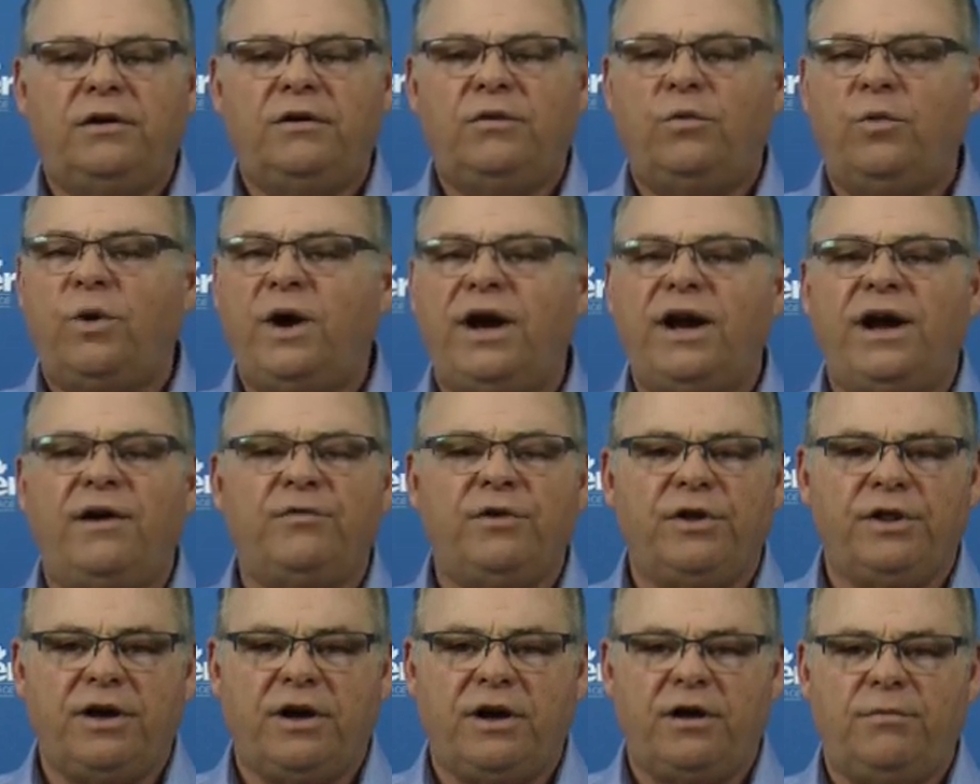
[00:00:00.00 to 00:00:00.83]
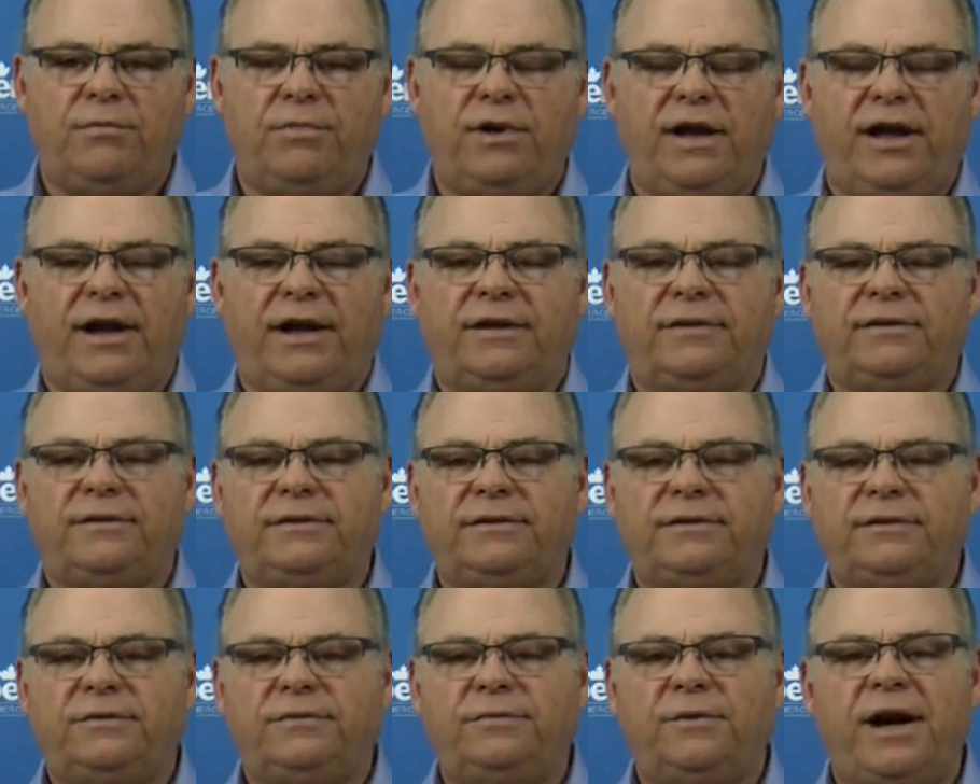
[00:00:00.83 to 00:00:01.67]
whatever the complaint.
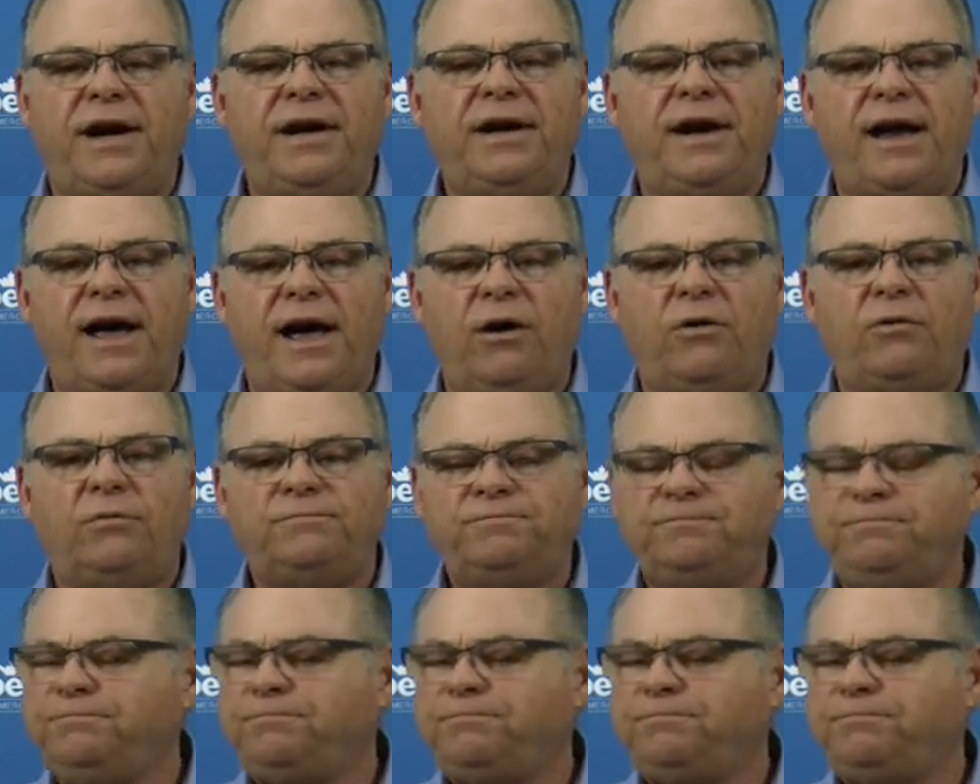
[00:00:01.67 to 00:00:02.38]
Right now,